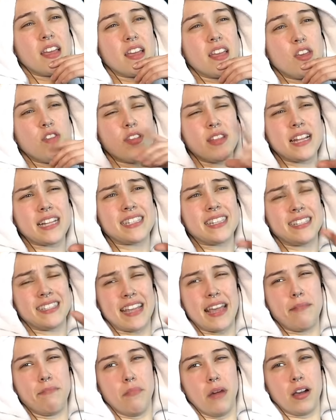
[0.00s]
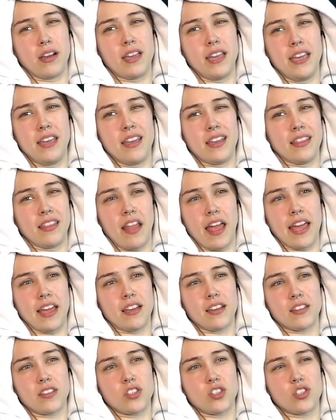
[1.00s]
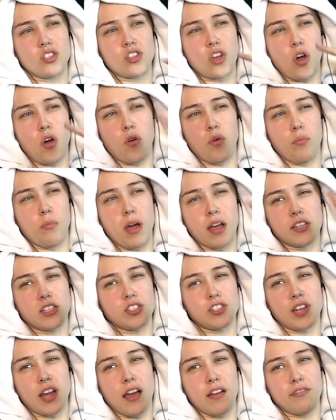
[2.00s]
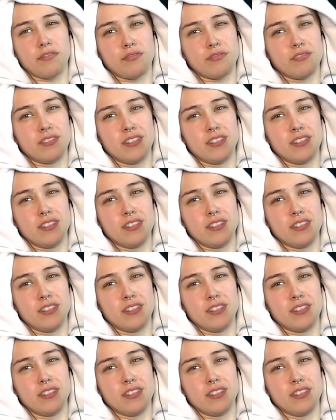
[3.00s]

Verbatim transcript: You think that's the same monkey and like so much stuff?